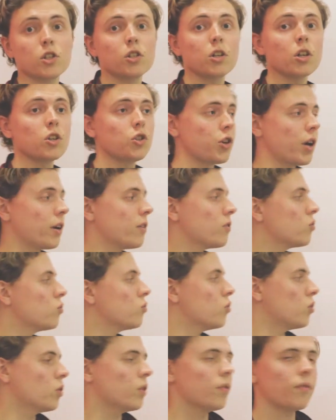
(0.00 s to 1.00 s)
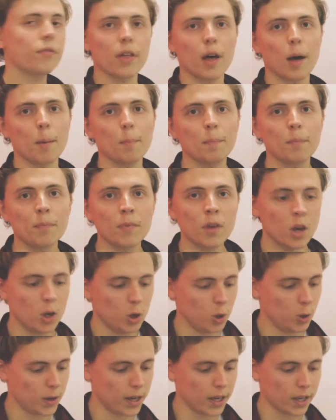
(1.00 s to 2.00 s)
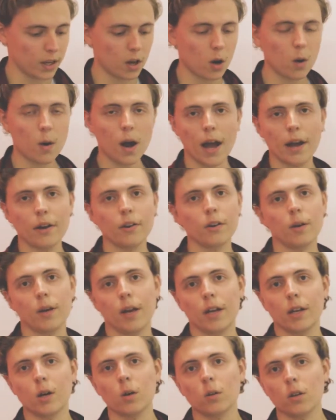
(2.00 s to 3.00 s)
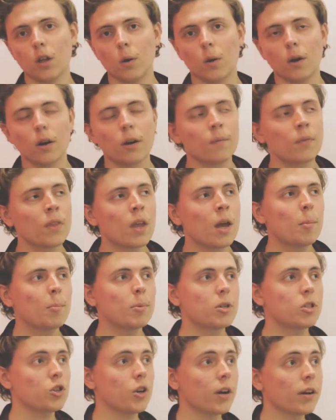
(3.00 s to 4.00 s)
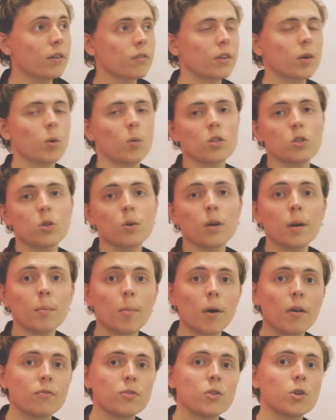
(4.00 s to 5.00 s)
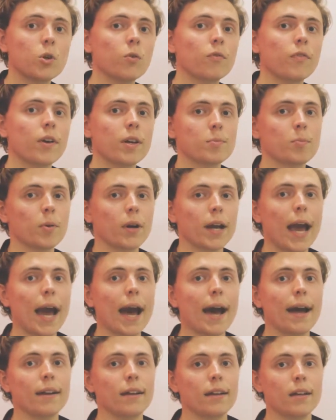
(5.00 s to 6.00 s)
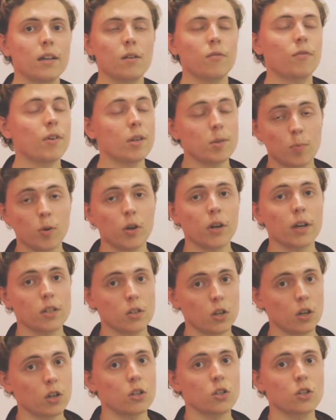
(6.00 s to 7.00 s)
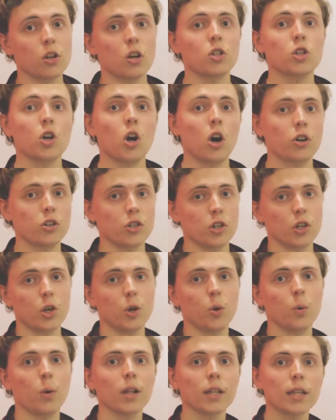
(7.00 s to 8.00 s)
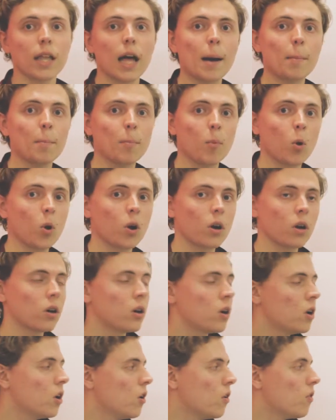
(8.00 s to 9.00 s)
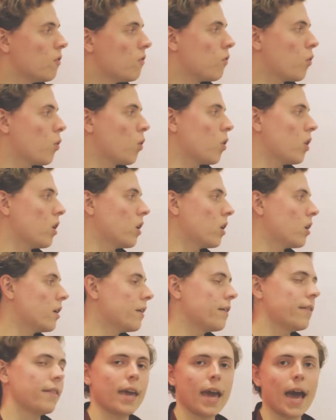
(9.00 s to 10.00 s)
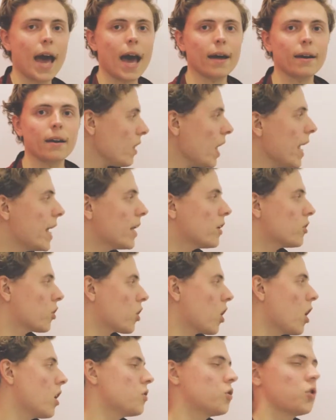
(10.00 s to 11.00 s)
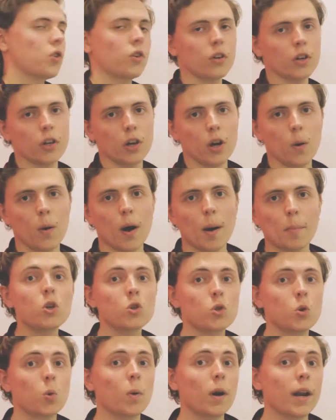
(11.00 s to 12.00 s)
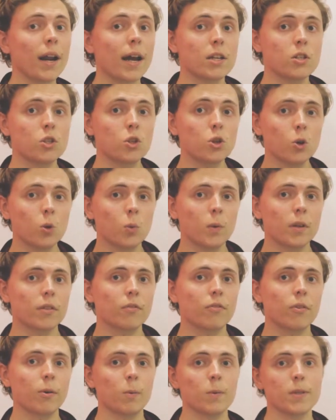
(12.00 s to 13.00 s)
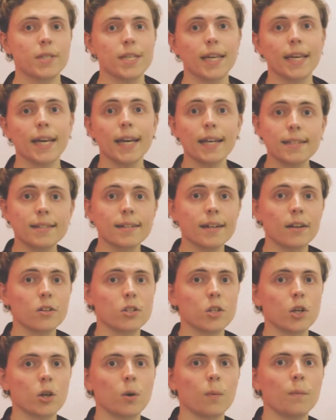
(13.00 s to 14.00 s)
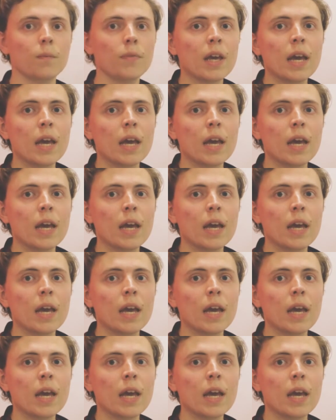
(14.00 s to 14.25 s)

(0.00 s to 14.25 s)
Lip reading: just a general rule of thumb. You can go higher, you can go lower, but generally once you get above 2, Facebook is going to start charging you a lot more for the ad, and your costs are going to go up. So what I do when the frequency gets near 2